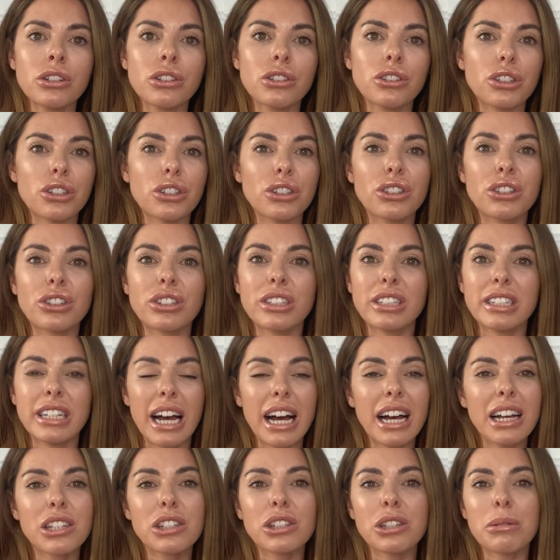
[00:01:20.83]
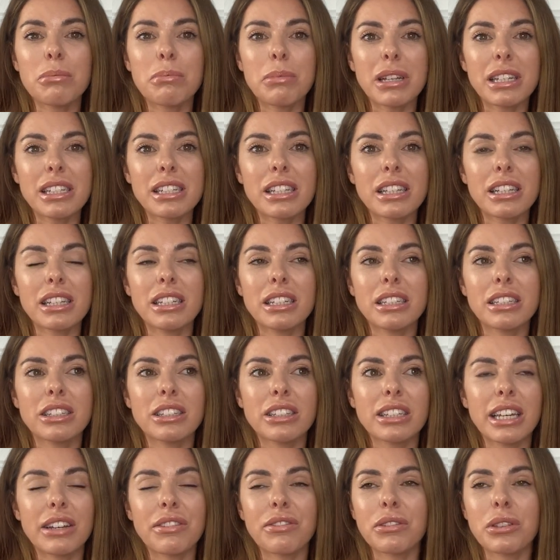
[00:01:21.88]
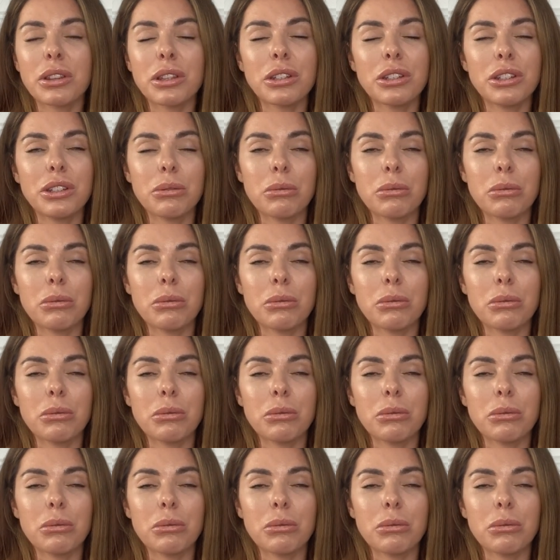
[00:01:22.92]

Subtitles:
So basically giving